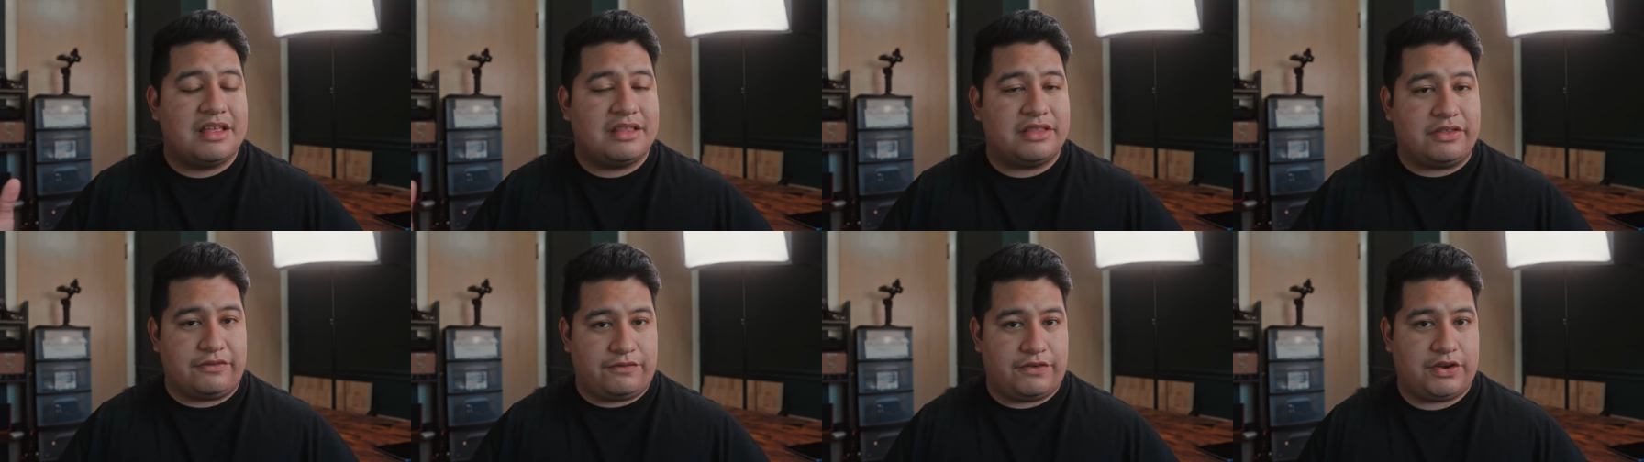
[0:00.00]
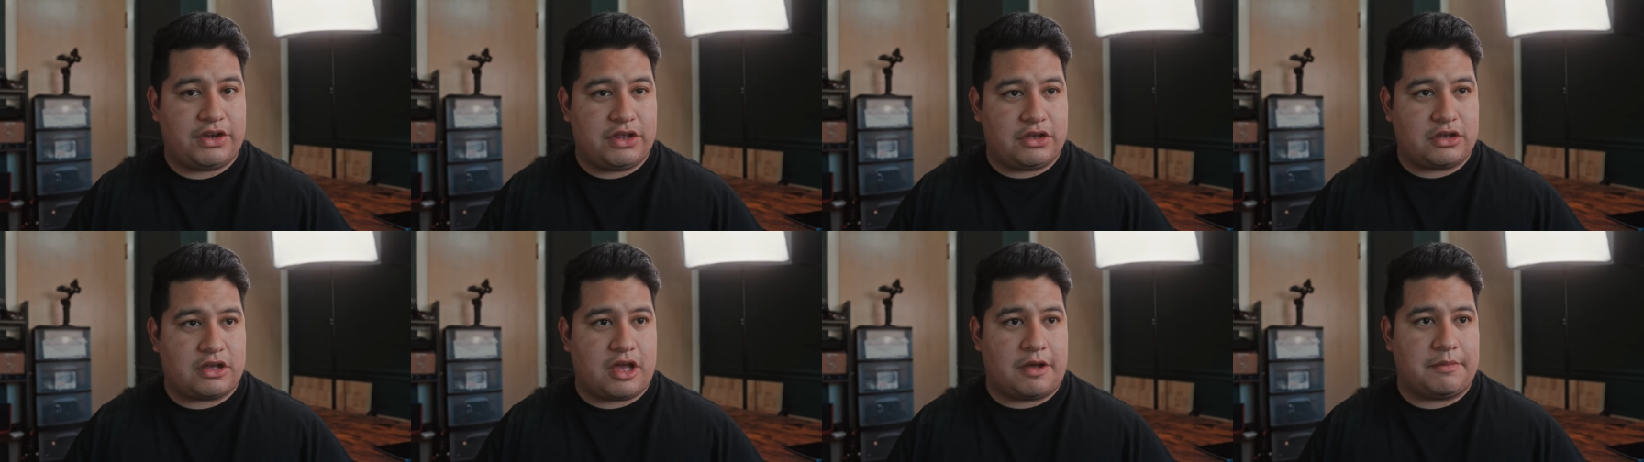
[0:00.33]
The
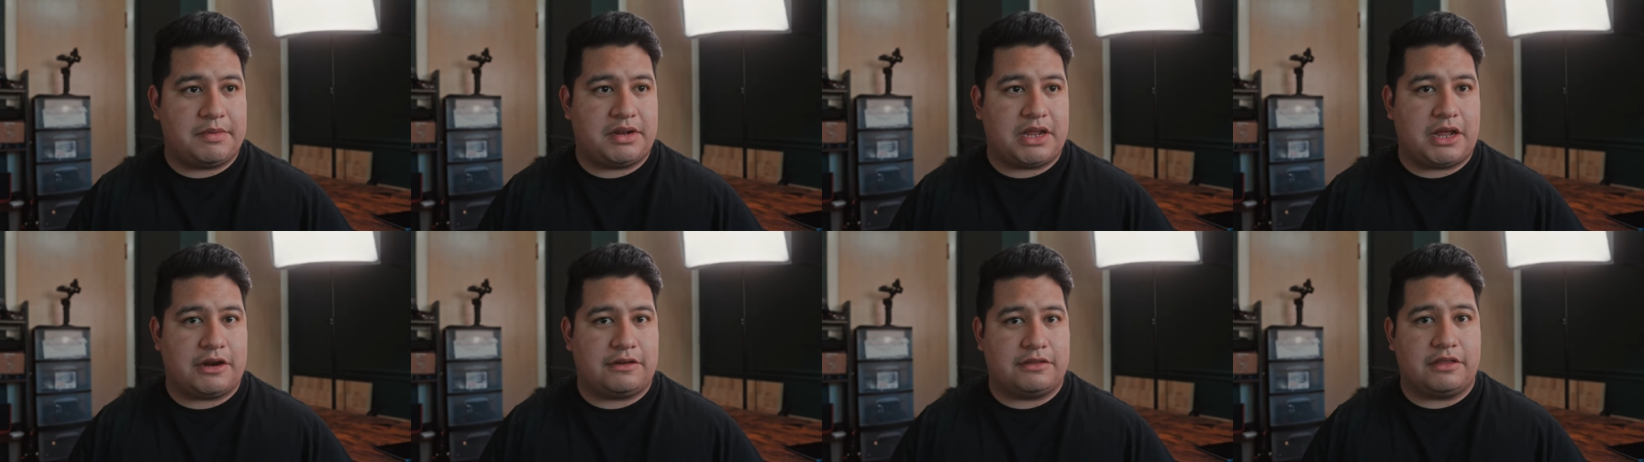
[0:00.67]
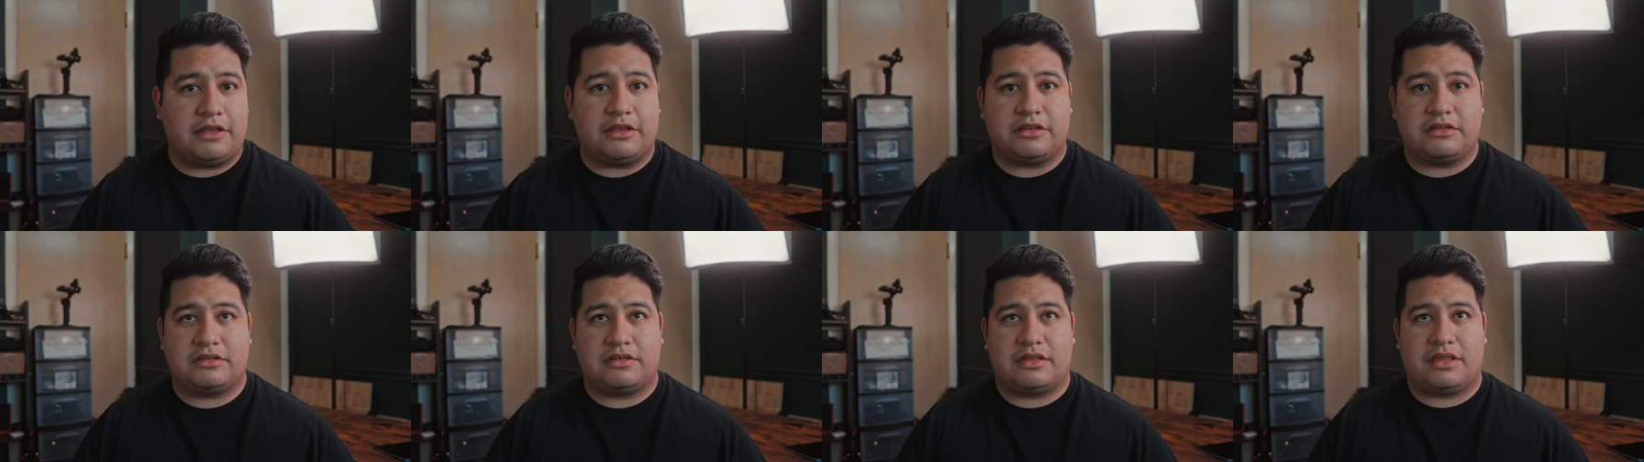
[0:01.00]
video coming out of
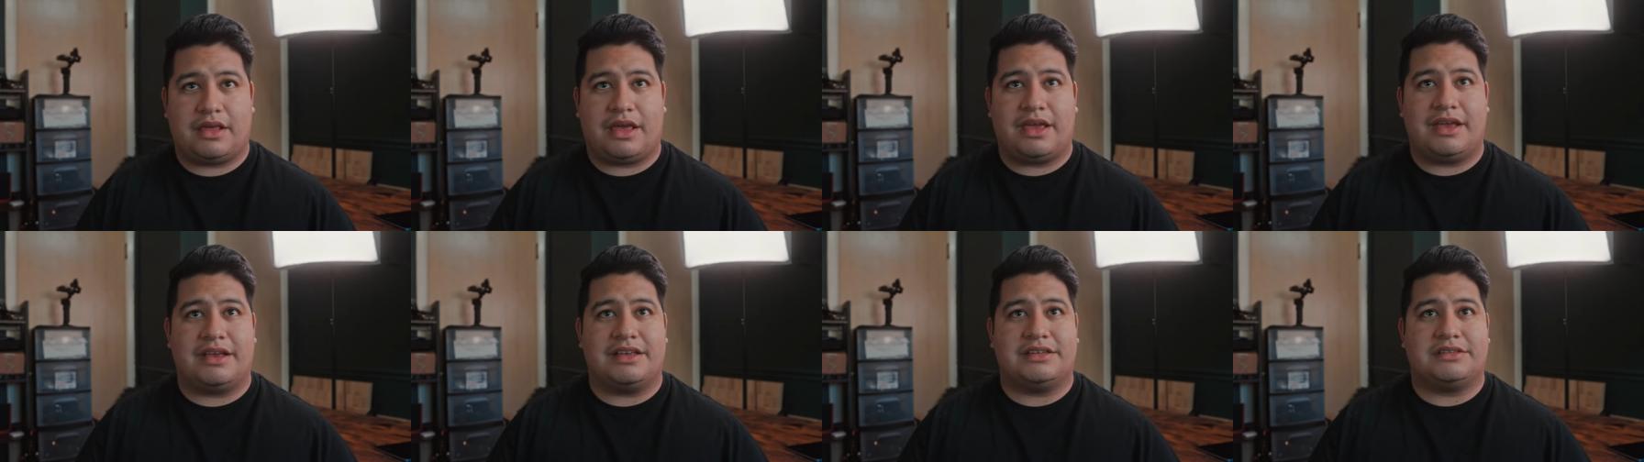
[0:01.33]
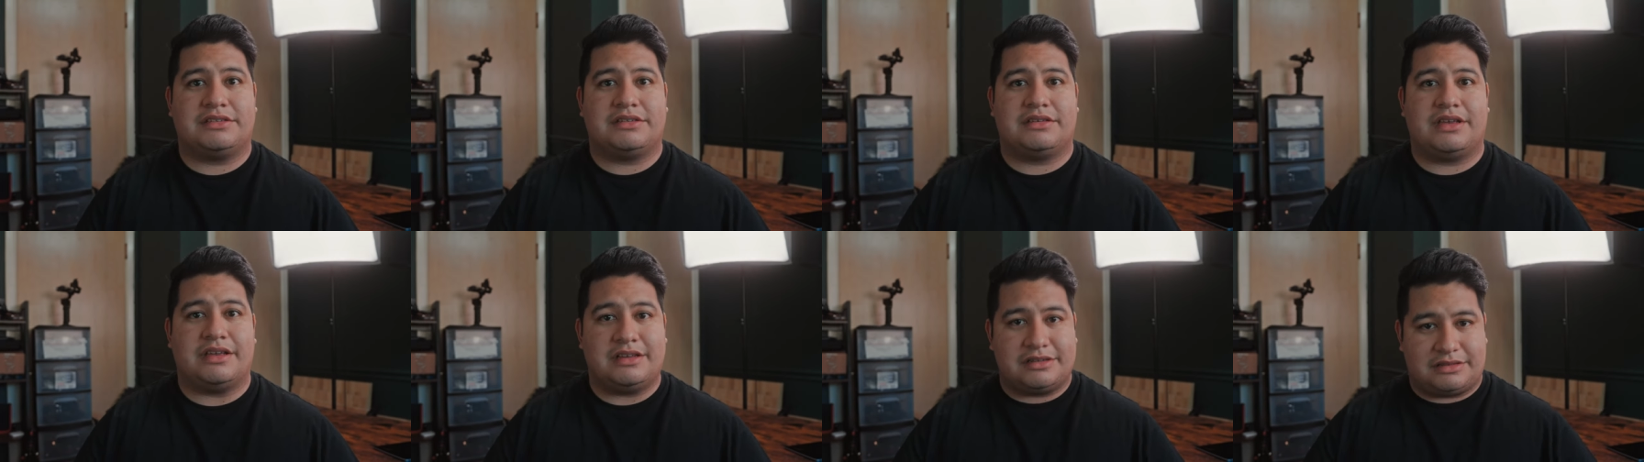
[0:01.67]
this thing
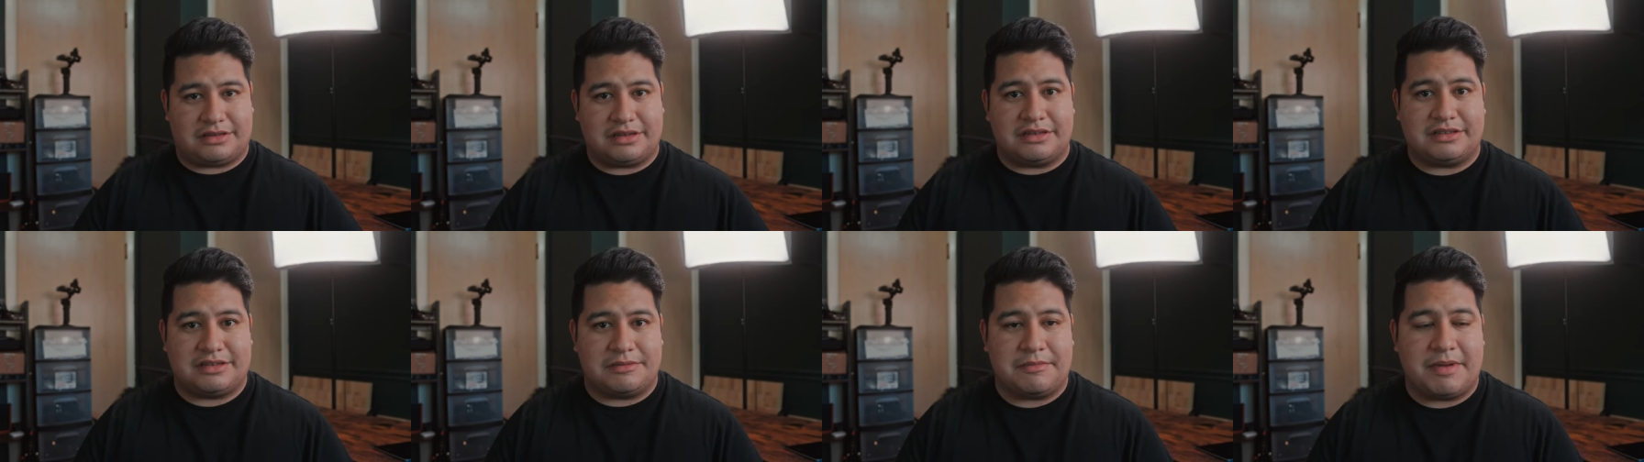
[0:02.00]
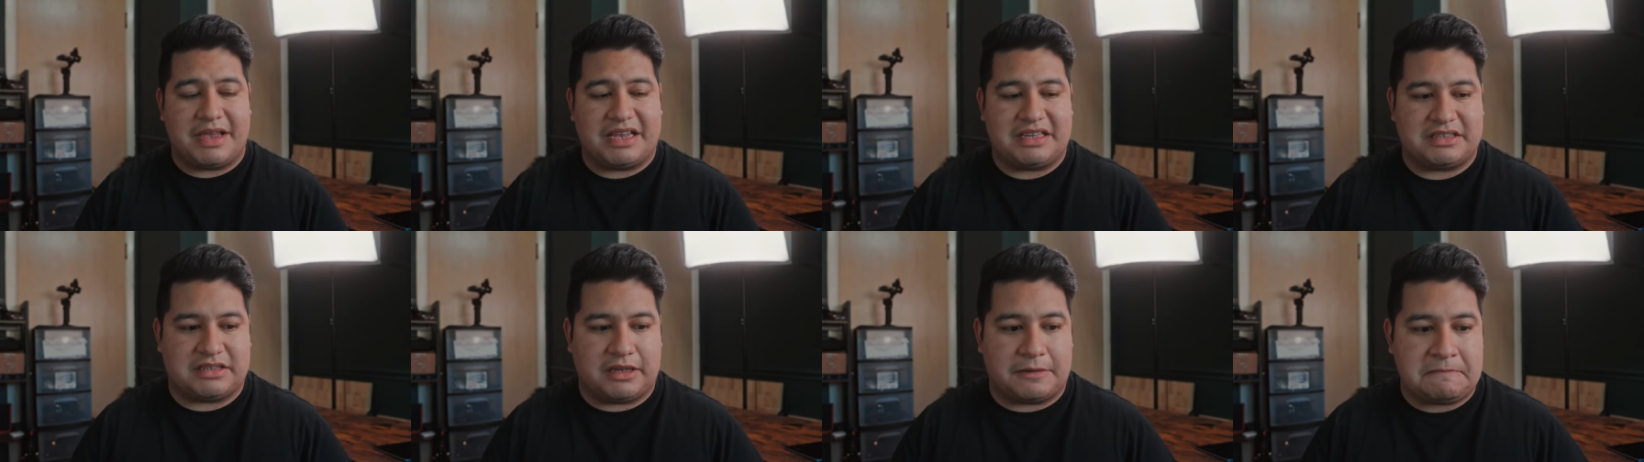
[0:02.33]
is it, it's
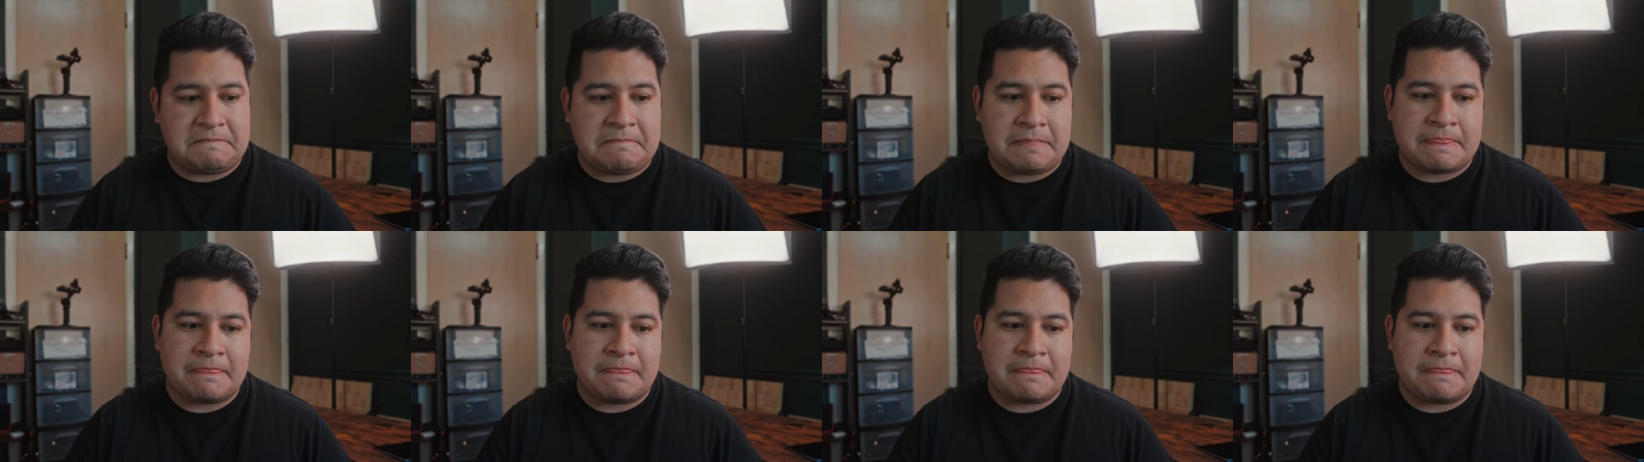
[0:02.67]
amazing.